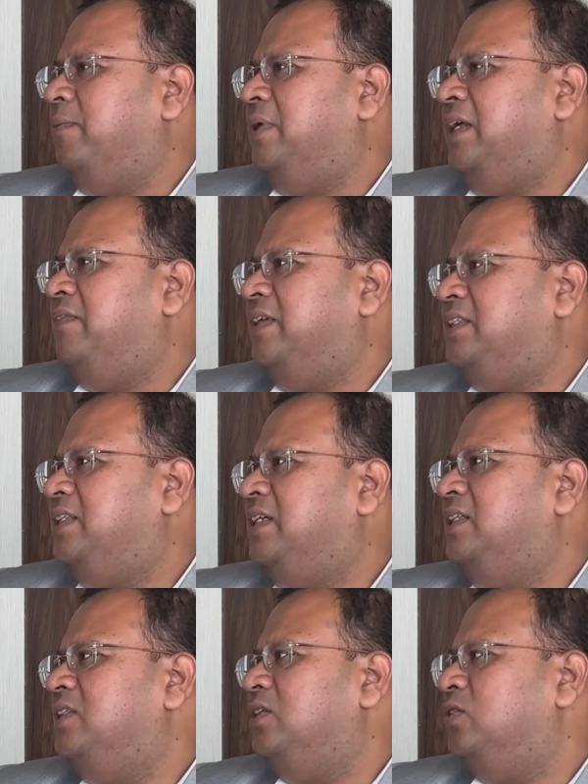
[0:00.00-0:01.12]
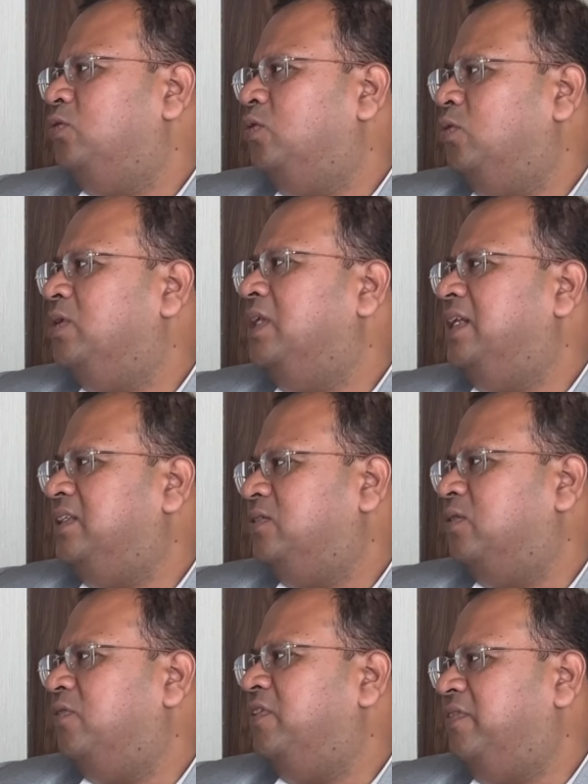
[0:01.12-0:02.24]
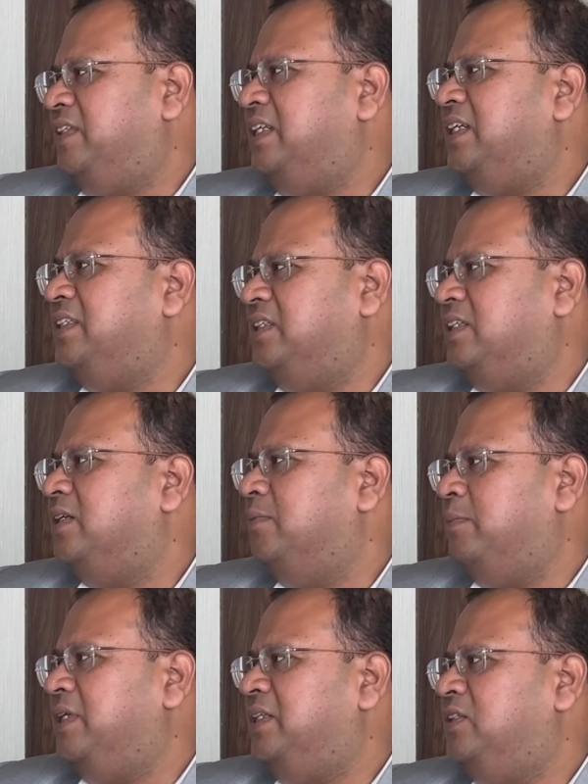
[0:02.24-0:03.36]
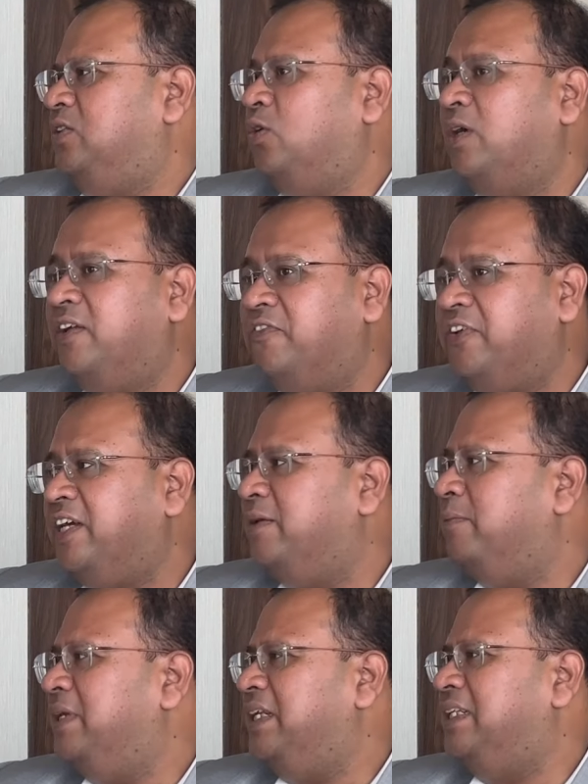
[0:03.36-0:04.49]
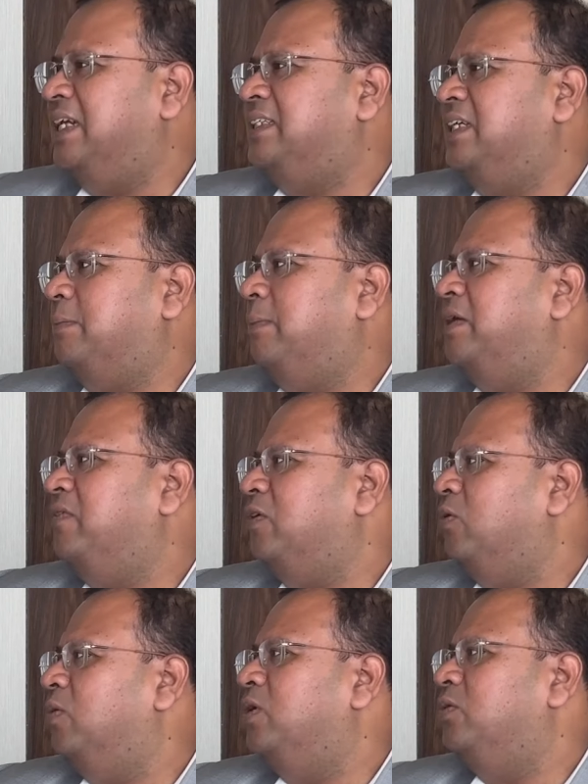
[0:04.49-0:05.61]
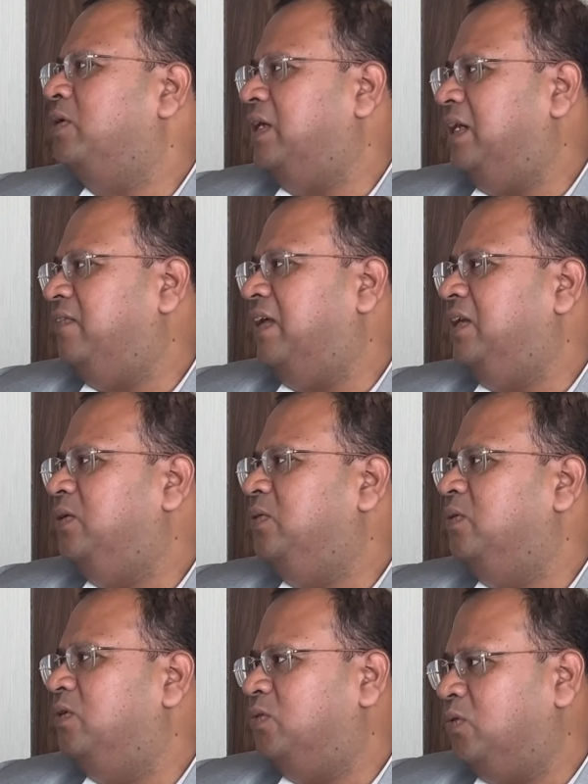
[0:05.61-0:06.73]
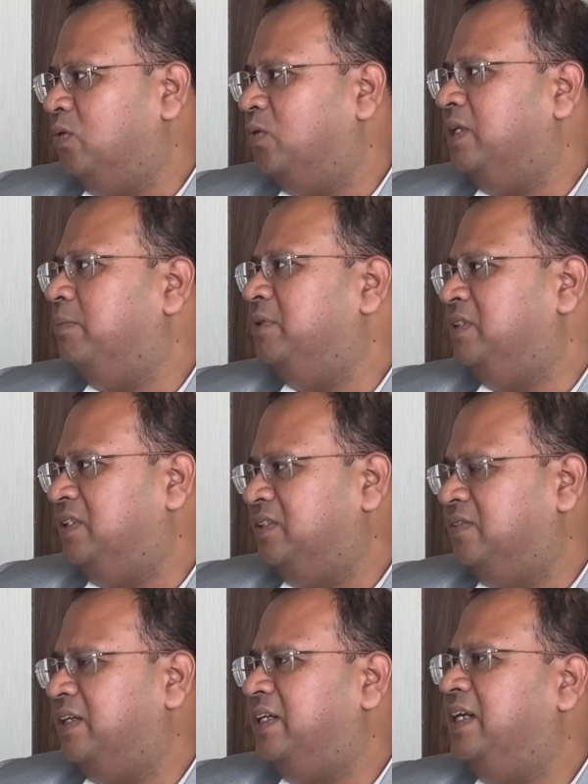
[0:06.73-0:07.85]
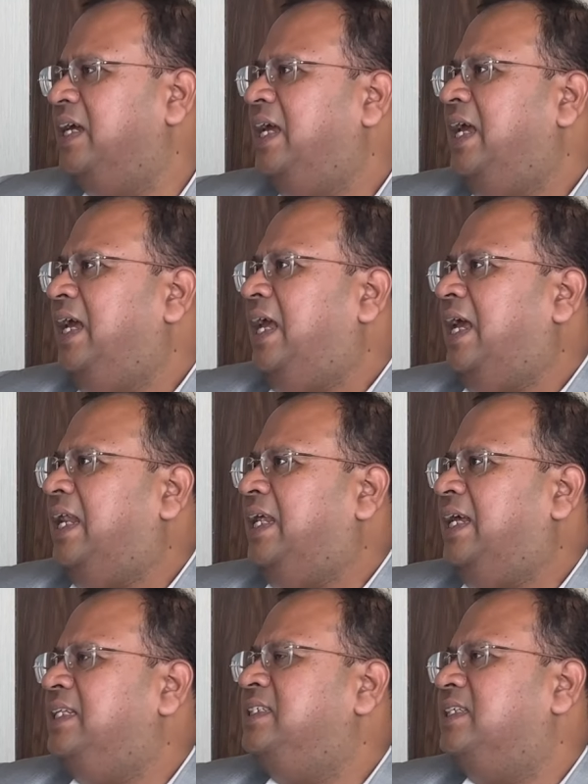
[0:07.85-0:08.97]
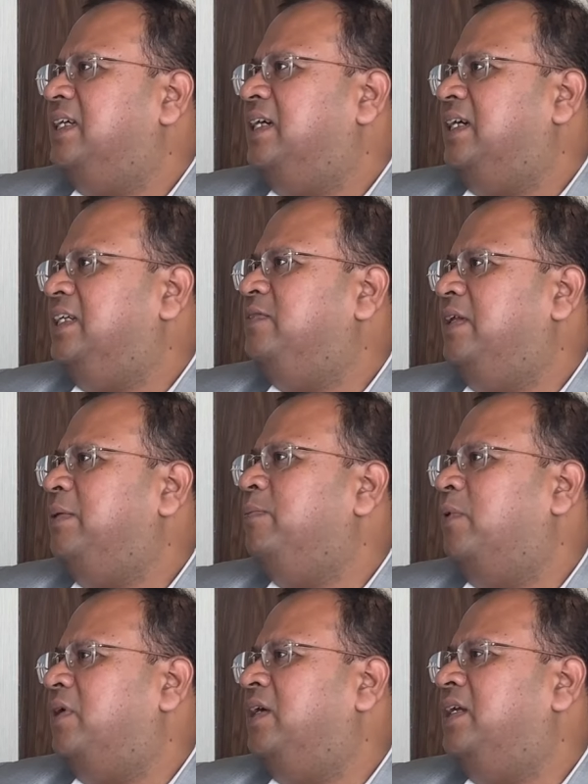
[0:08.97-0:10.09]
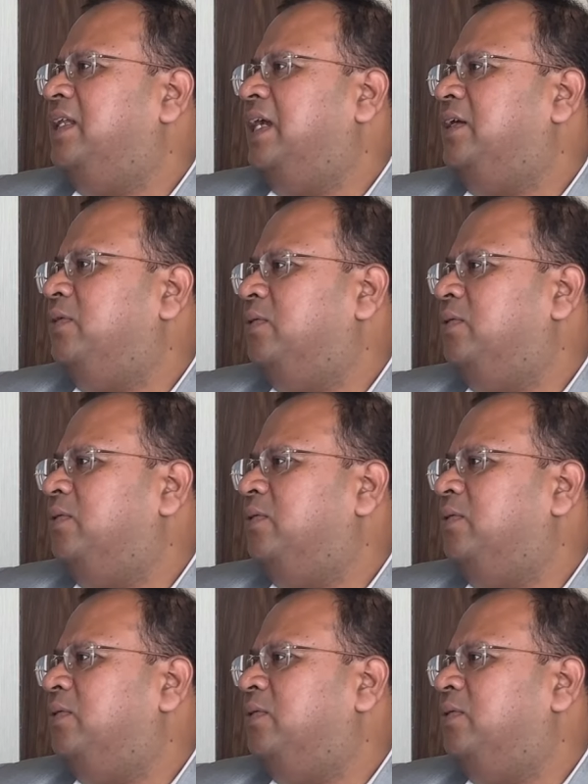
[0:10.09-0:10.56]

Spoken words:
investors should know the risks of investing in such companies. Not every company in that segment will go on to create value or to grow their business, right? And hence, it's very important that